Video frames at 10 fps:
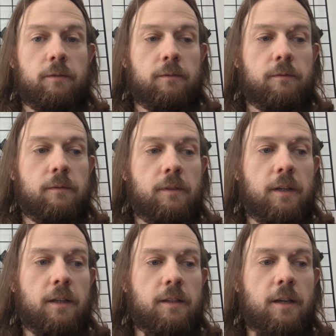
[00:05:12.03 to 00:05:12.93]

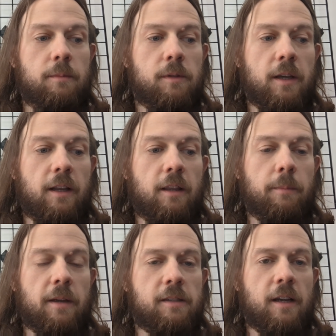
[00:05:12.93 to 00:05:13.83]
There's a lot of
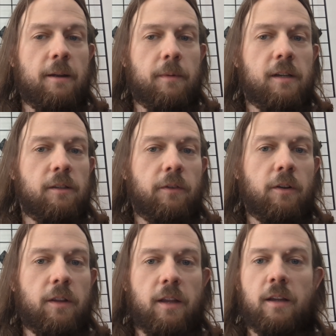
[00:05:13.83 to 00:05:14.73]
stuff going into
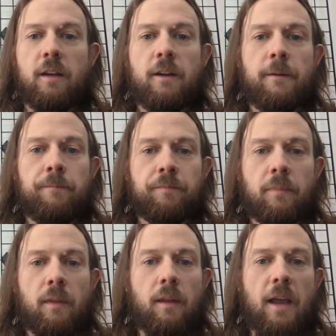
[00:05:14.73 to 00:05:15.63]
this,
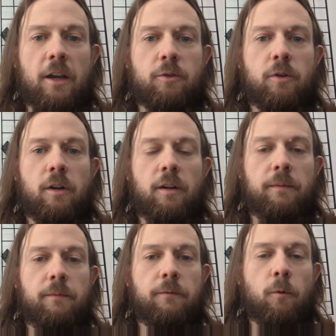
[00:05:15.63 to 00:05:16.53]
and
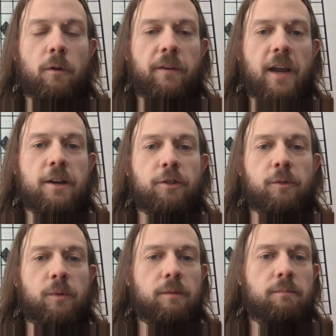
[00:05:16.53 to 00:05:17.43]
they
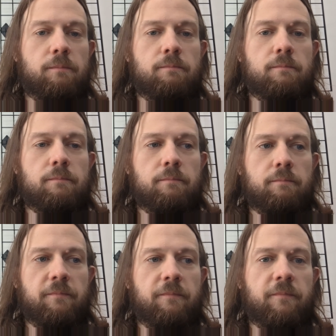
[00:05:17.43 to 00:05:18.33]
give you the book,
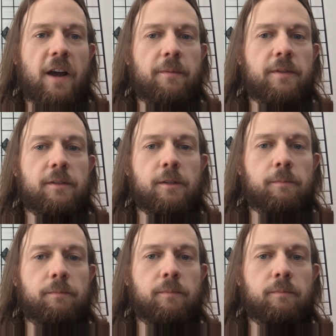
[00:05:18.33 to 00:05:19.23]
they have a calculator
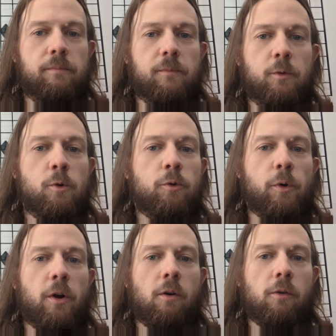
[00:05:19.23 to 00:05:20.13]
online, you have to do
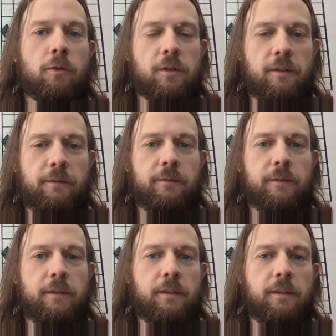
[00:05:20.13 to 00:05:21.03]
all these things.
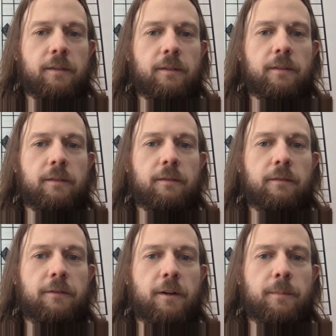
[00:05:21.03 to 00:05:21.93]
Honestly,
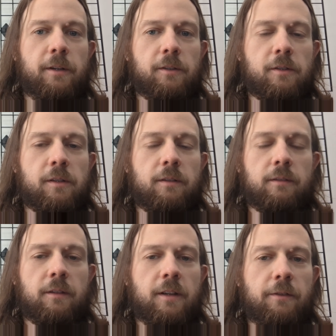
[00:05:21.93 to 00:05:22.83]
a couple
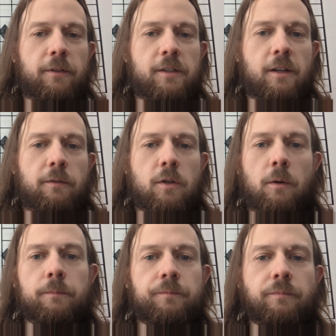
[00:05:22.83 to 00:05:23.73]
servings of
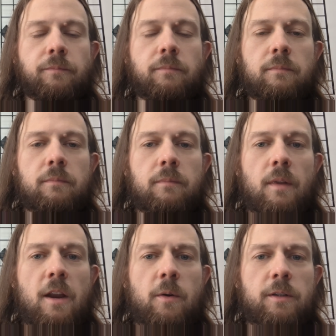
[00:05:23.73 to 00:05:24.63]
whatever fat
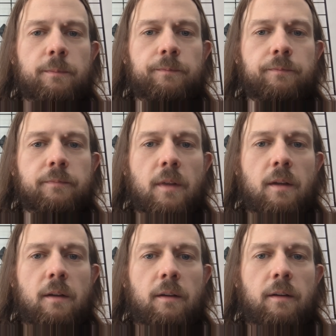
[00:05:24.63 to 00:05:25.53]
you're looking for,
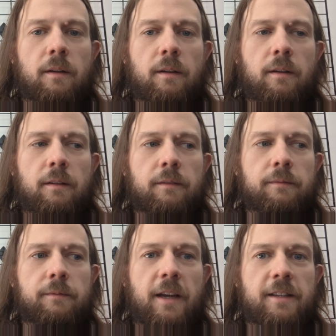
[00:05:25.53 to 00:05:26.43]
and you
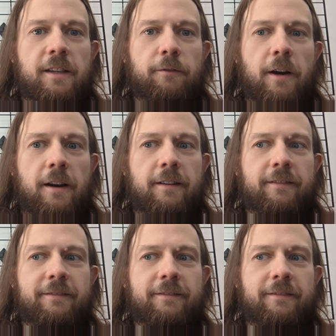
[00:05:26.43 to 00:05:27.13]
gotta use a clean